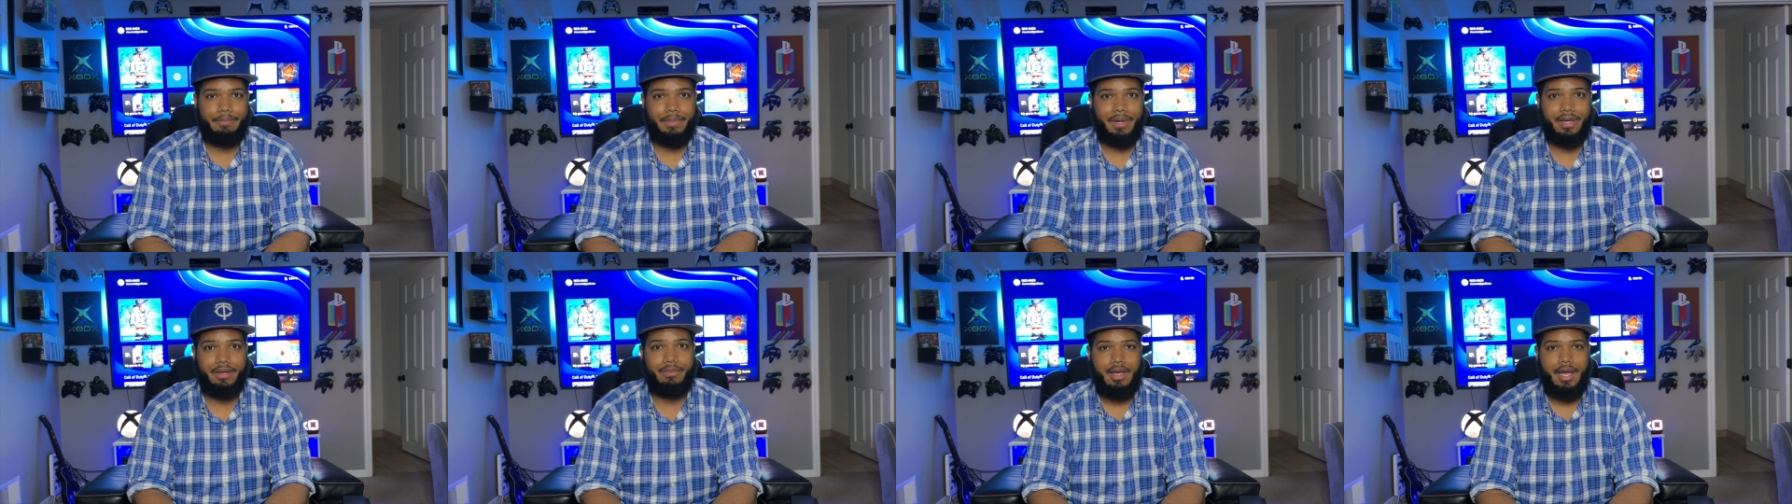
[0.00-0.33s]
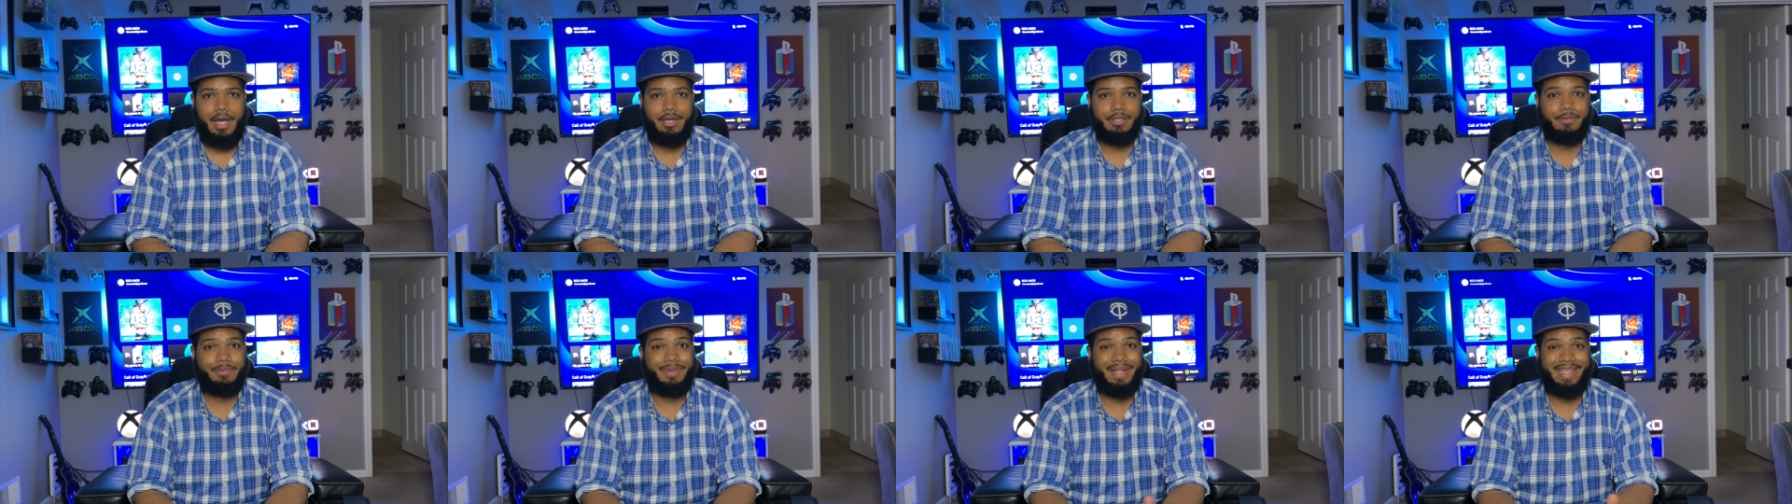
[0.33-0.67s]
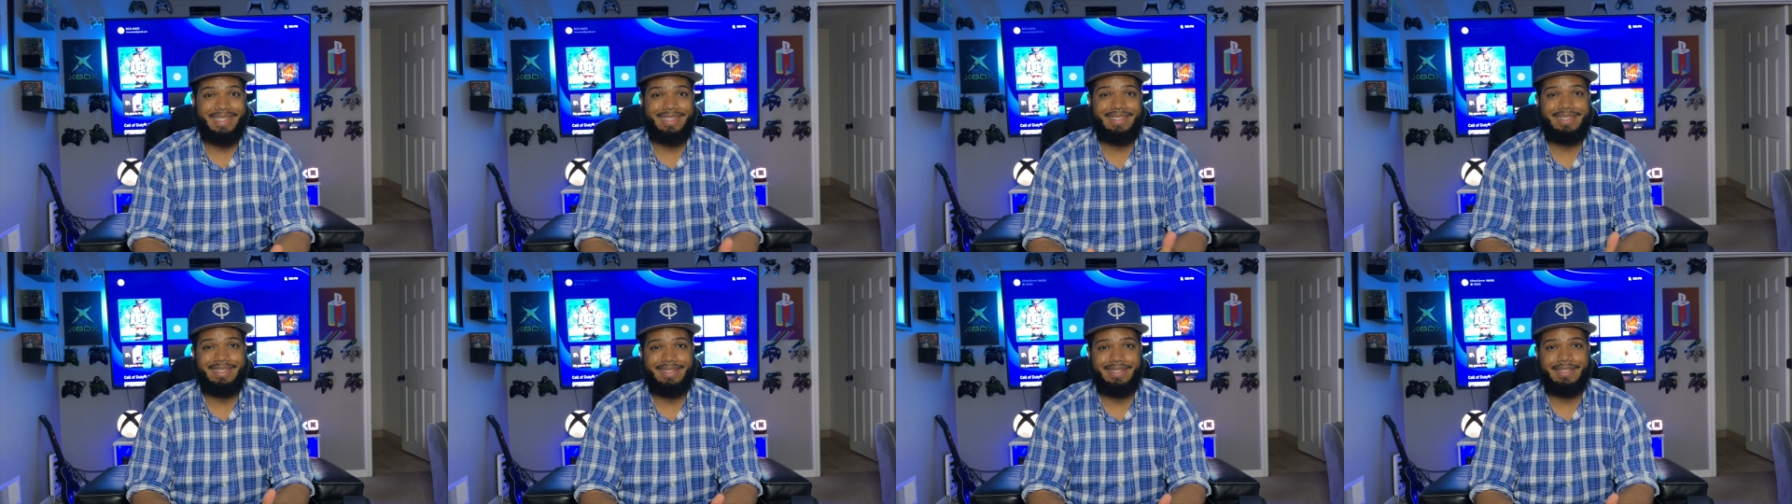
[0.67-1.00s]
but I was
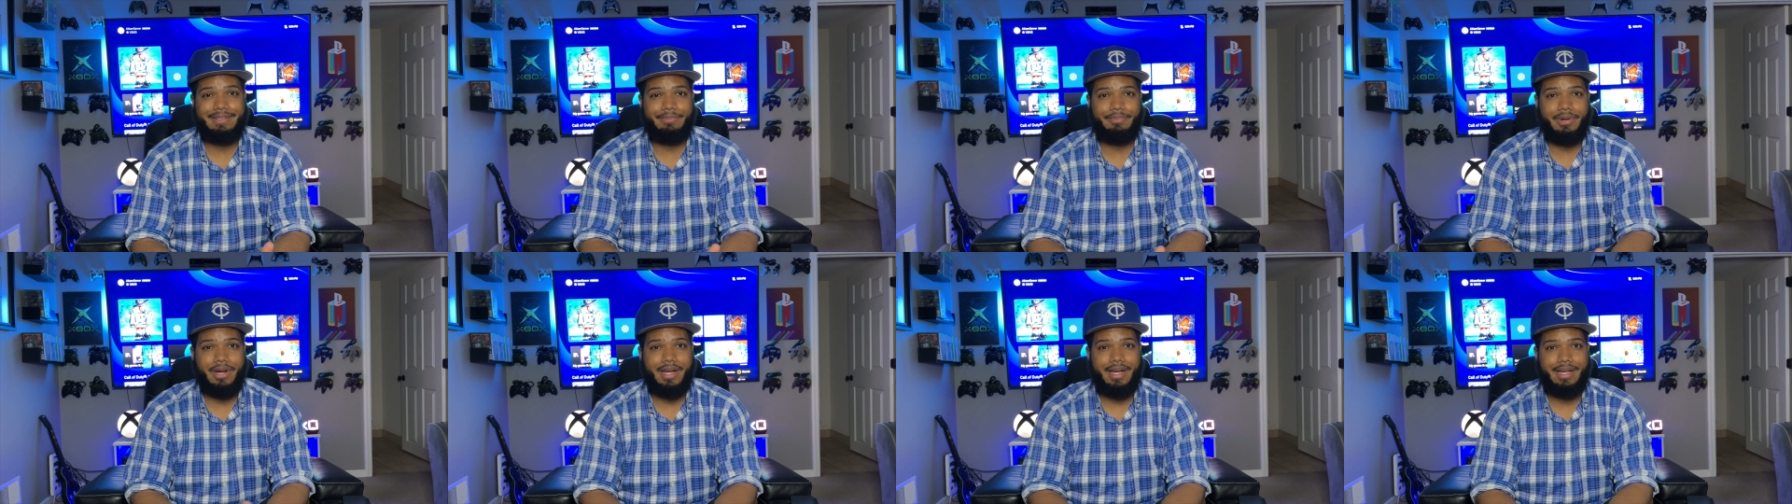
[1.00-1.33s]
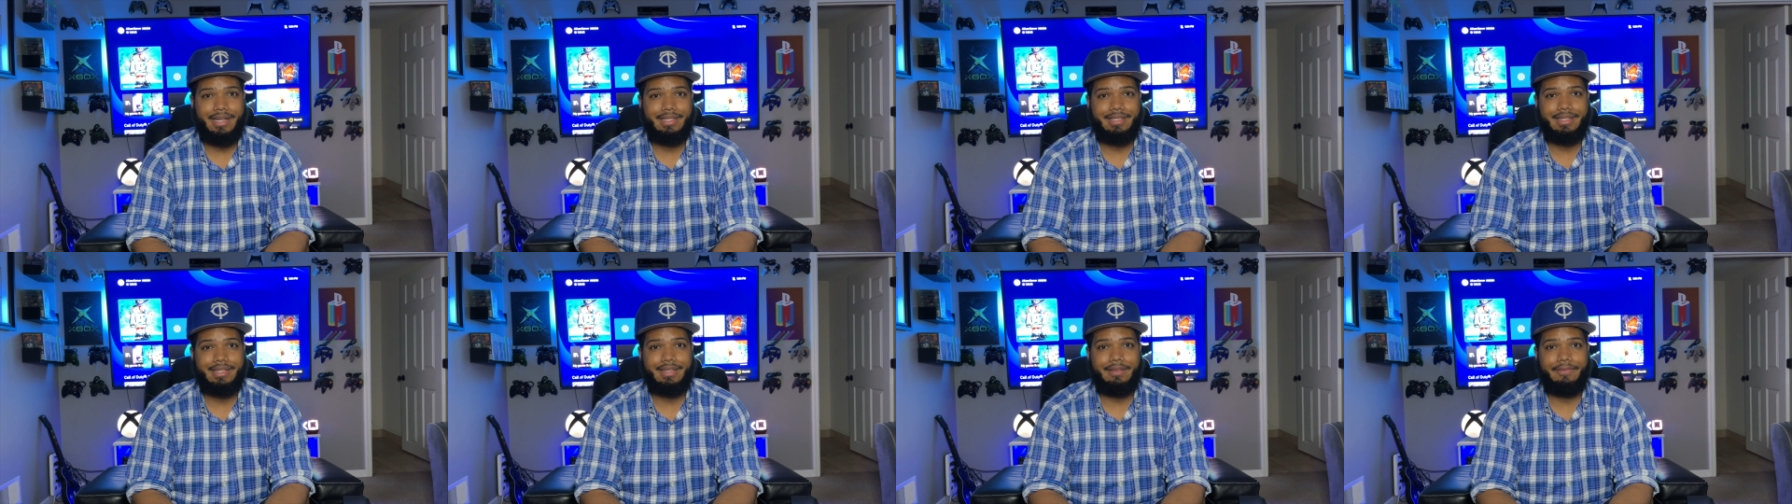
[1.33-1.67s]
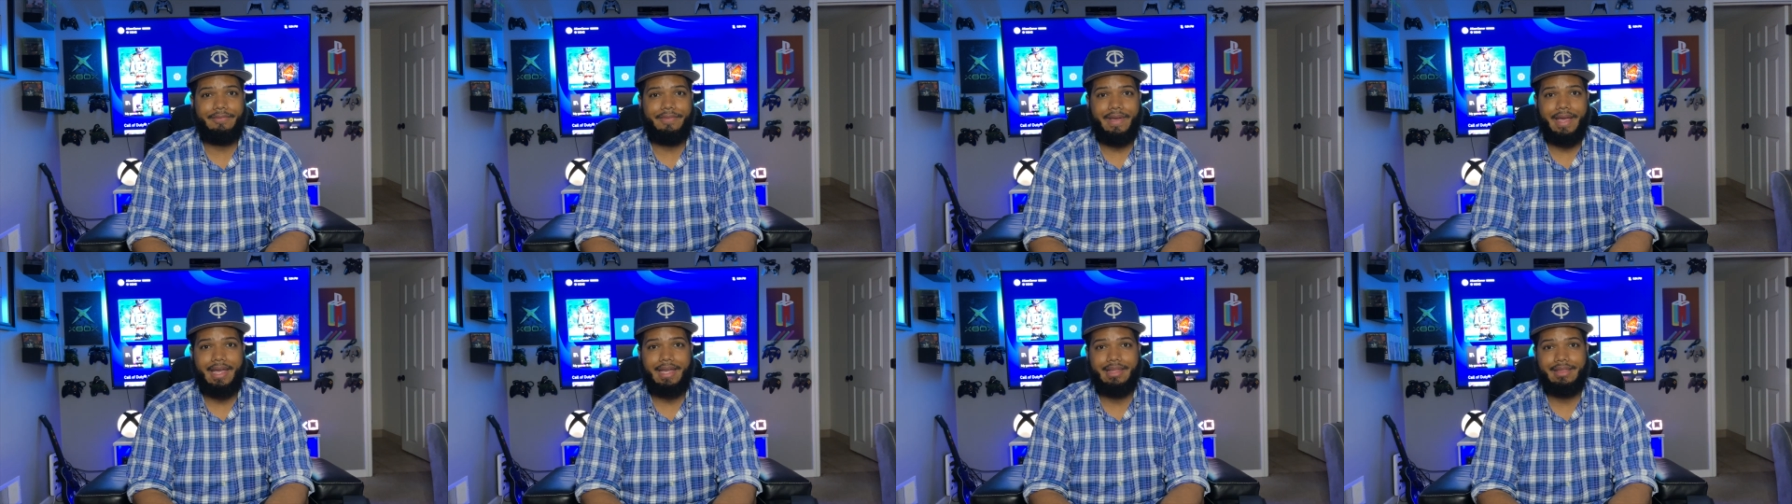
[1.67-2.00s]
pleasantly surprised at the
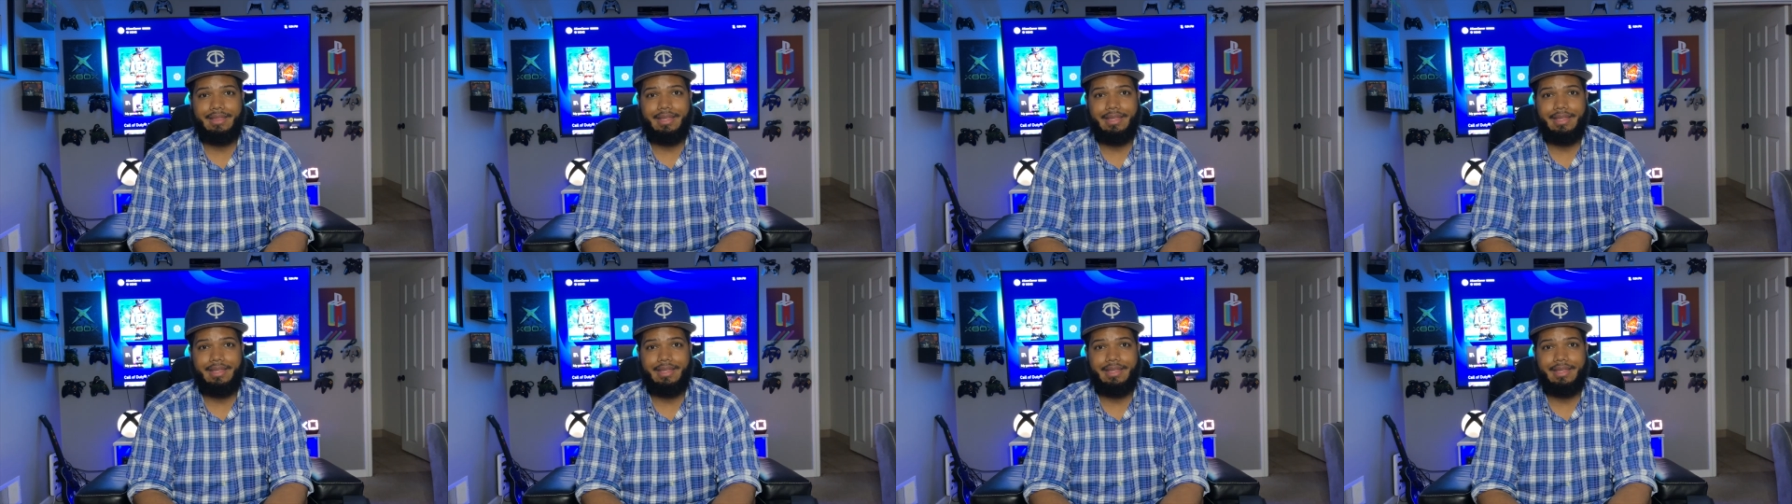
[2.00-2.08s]
fact